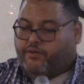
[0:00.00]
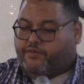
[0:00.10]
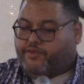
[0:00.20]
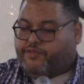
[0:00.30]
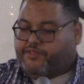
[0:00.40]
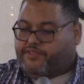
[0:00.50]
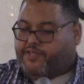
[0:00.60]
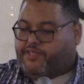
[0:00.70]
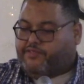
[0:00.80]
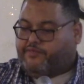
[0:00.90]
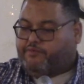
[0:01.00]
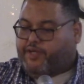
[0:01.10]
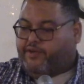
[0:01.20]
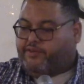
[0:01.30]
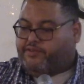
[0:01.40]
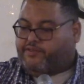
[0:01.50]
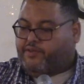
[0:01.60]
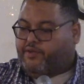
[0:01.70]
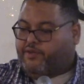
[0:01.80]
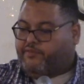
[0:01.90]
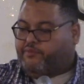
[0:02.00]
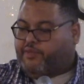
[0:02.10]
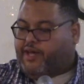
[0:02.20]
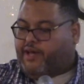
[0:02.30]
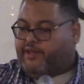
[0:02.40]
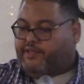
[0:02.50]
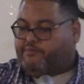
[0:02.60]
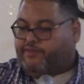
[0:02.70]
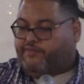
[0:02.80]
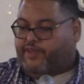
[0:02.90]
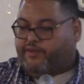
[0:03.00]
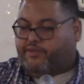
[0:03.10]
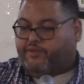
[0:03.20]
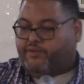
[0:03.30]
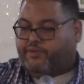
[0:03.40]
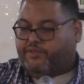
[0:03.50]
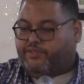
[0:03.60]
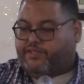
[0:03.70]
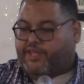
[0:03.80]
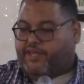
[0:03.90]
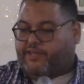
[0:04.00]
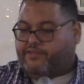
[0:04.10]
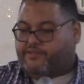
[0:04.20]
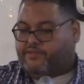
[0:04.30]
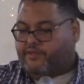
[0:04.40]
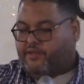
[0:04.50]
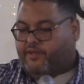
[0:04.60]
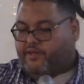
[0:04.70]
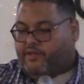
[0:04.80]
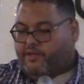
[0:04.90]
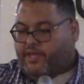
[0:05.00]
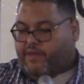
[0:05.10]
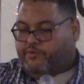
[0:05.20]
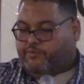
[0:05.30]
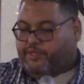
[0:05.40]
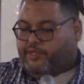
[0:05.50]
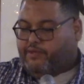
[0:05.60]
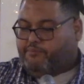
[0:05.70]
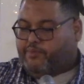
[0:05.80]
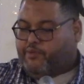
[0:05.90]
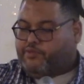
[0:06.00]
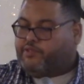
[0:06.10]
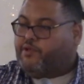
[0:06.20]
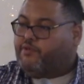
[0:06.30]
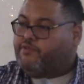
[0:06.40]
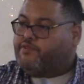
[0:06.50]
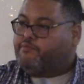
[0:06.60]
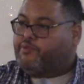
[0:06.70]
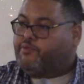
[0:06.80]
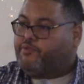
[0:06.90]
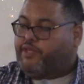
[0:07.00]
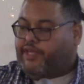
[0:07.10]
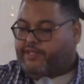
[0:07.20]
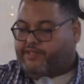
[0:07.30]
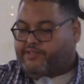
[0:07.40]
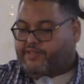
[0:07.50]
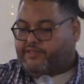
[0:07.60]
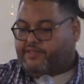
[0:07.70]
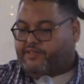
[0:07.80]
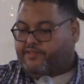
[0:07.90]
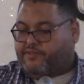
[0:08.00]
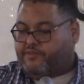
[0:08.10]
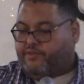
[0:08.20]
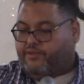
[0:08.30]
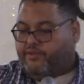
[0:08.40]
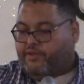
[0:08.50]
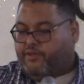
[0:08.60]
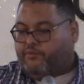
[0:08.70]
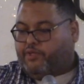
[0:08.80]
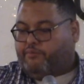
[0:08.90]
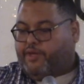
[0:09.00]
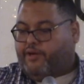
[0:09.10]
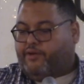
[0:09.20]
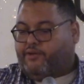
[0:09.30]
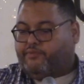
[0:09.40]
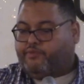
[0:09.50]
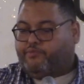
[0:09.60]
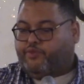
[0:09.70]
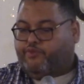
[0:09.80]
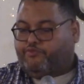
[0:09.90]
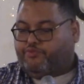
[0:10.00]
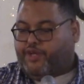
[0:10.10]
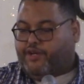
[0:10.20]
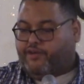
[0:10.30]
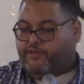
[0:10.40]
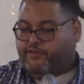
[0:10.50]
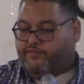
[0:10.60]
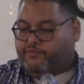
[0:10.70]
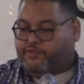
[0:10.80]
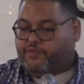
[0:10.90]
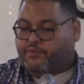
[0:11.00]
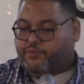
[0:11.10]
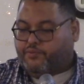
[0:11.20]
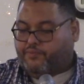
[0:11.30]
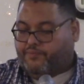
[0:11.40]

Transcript: Though the seeds of America's turning from God can be found in earlier days, it will become most noticeable in the 60s when America removed prayer from school.